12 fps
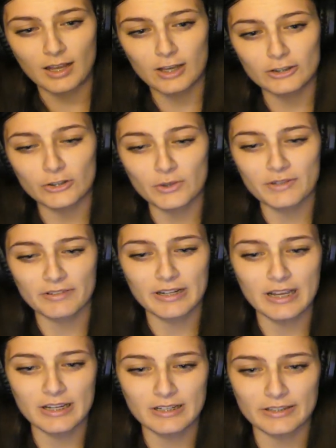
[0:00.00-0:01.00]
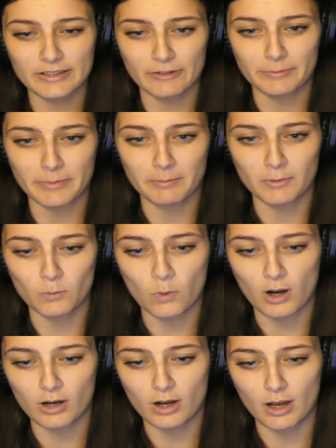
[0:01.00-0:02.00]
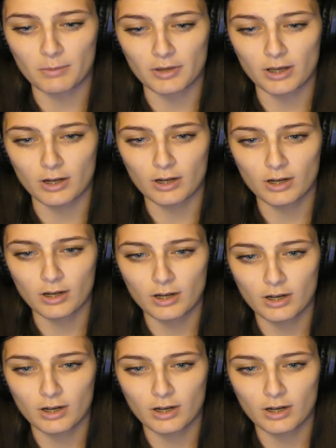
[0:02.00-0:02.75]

So even he doesn't remember Walt coming.